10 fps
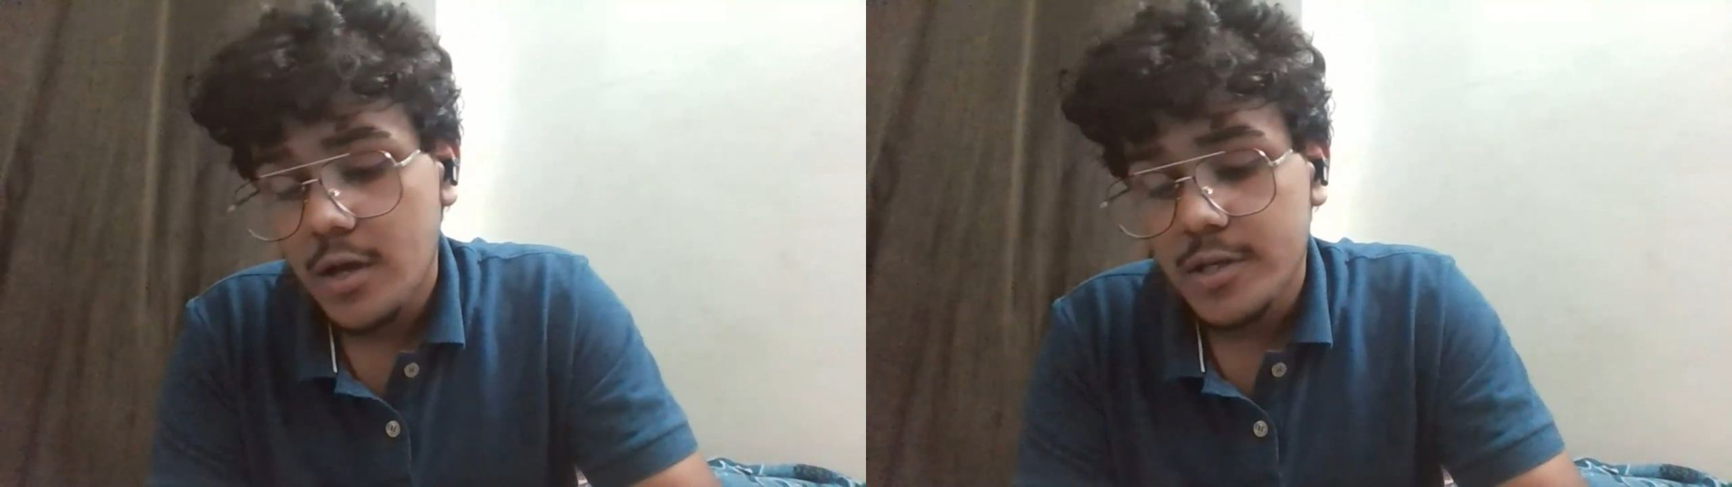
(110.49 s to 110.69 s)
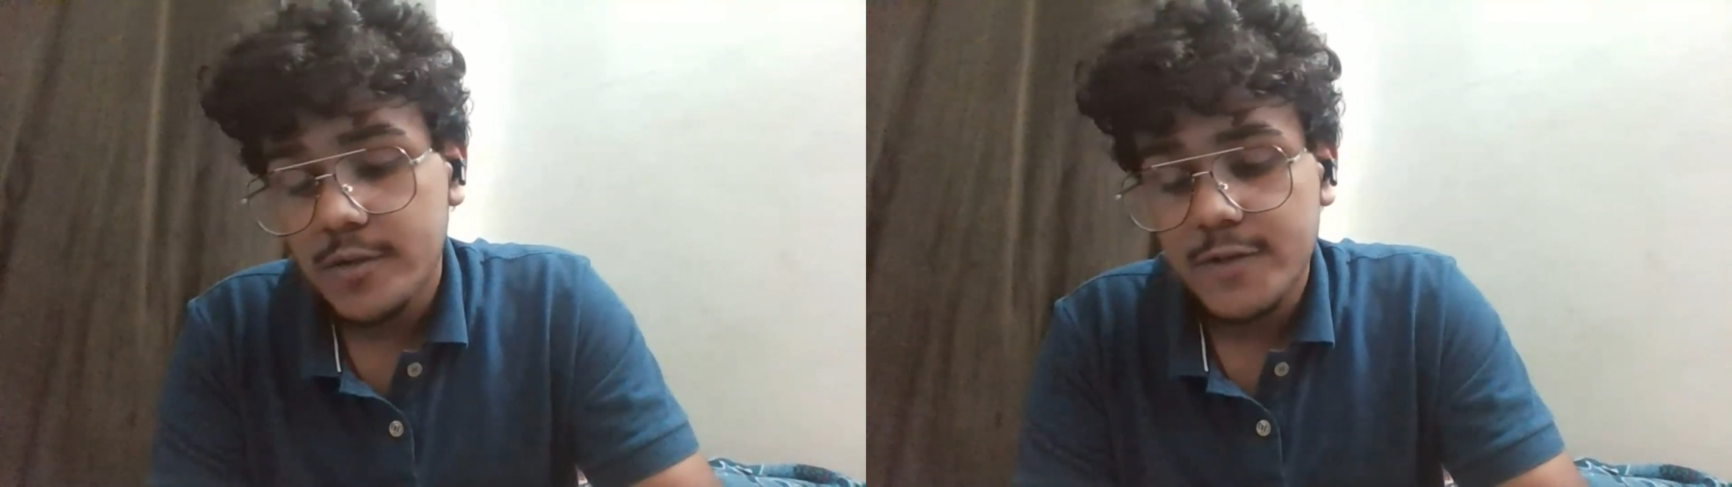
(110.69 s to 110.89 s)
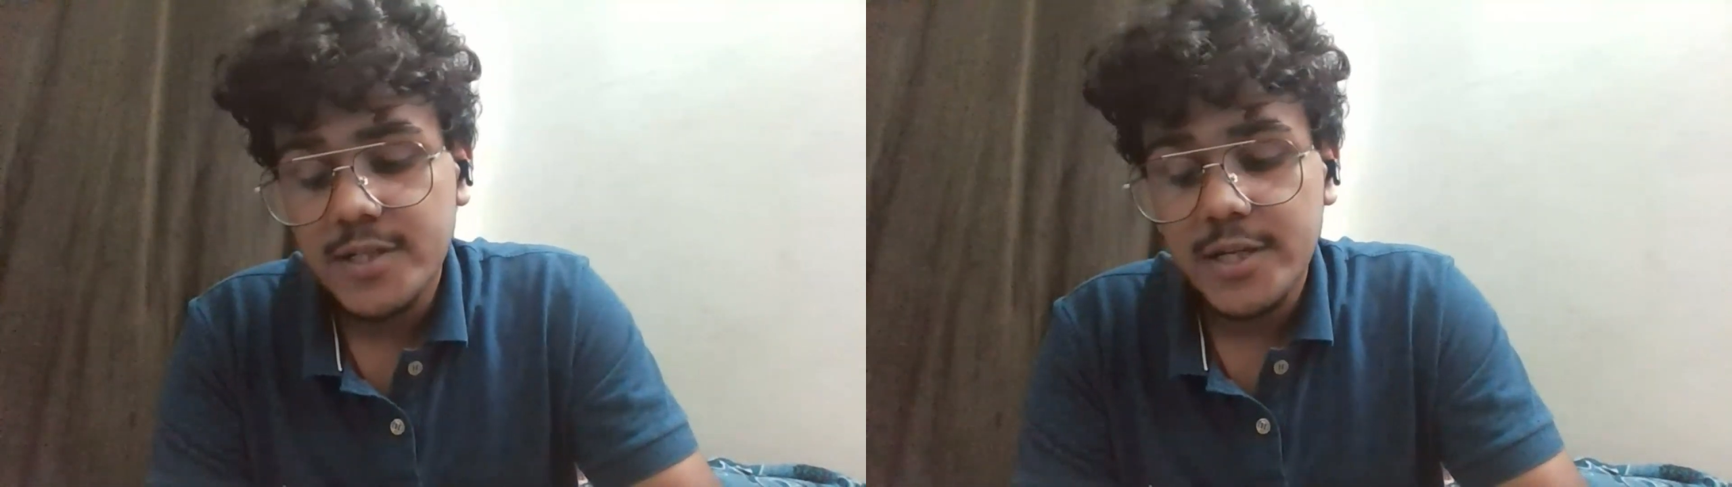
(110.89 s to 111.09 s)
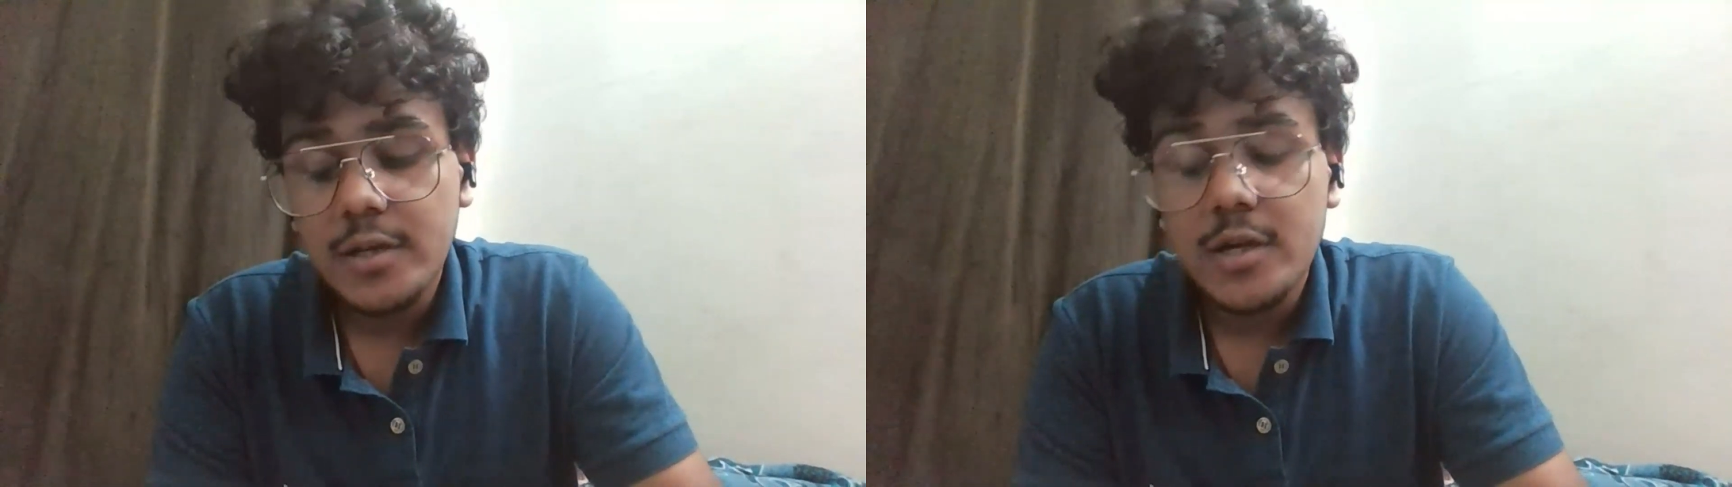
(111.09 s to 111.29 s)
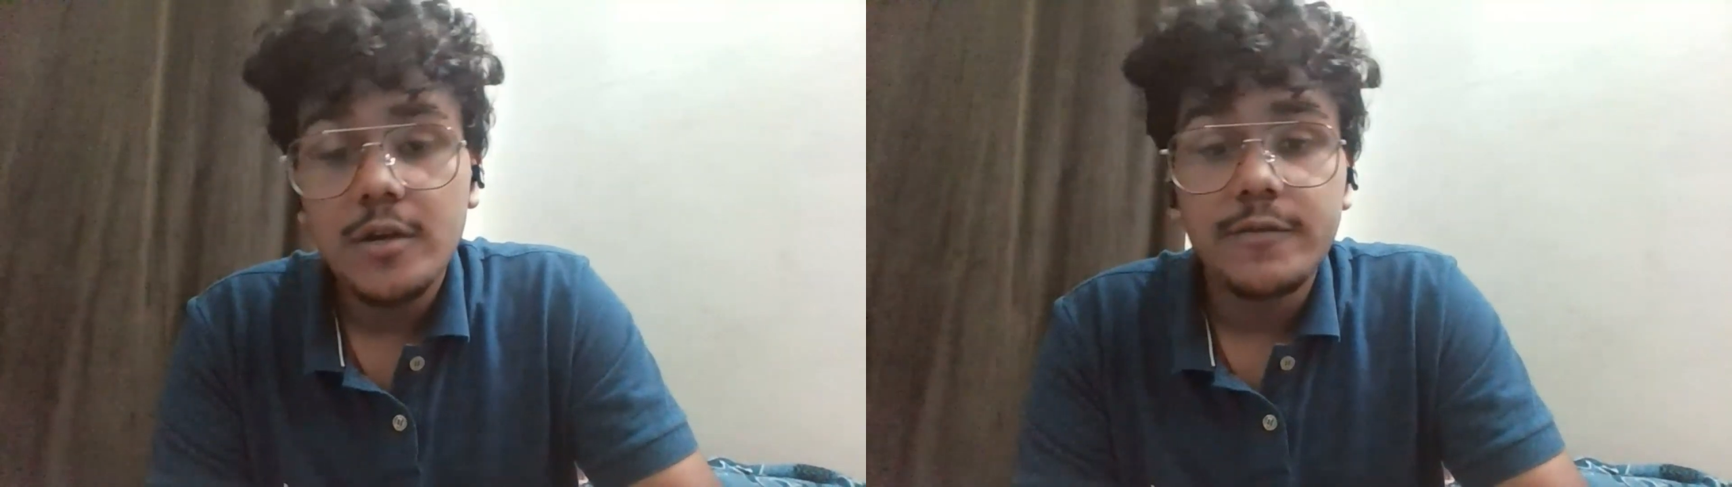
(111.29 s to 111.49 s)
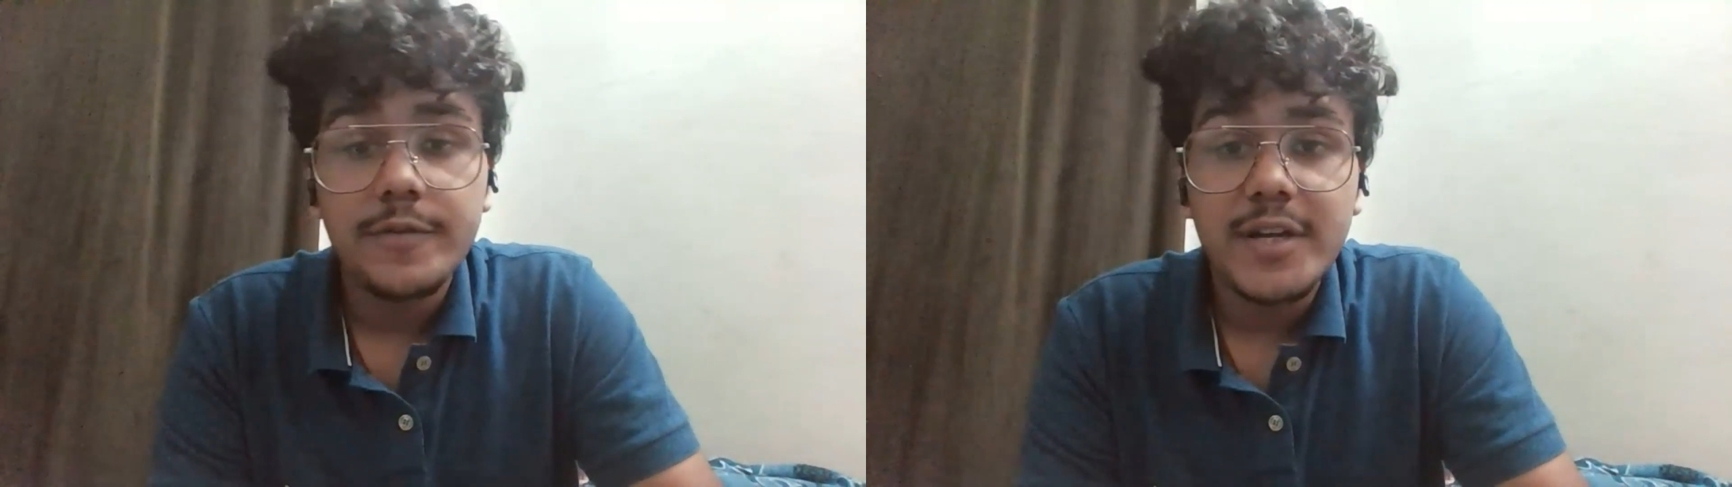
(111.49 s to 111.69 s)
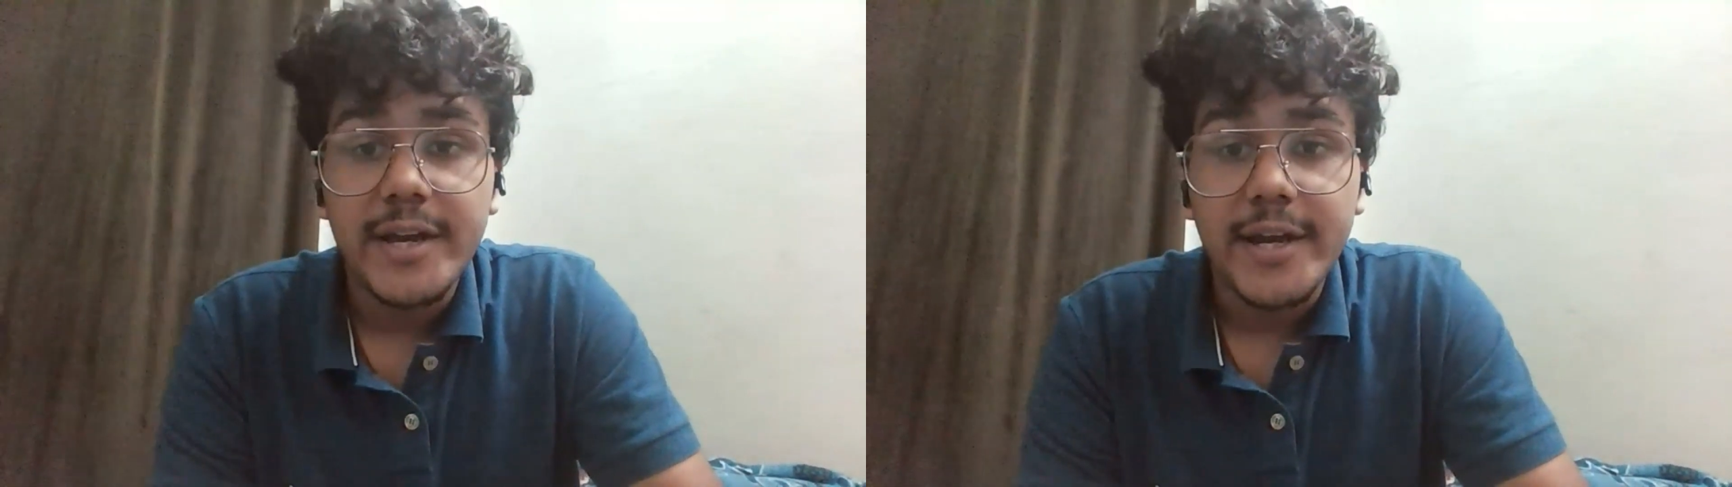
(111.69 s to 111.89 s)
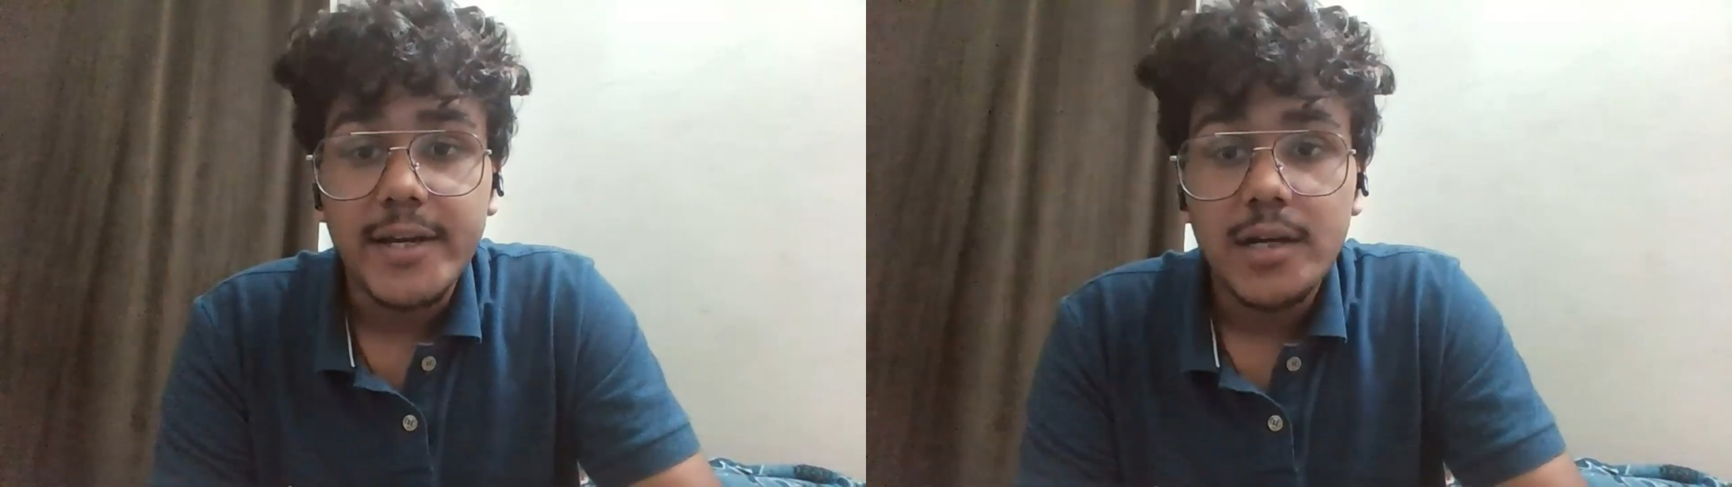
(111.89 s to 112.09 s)
So firstly, we will
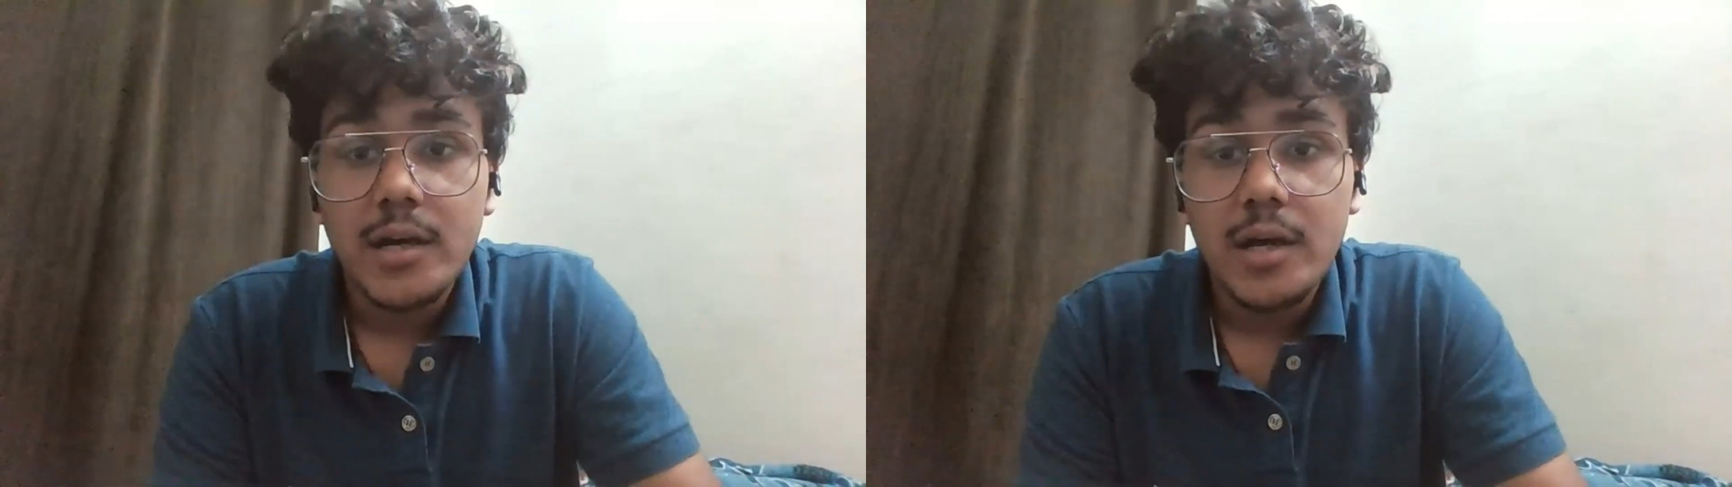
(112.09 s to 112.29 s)
connect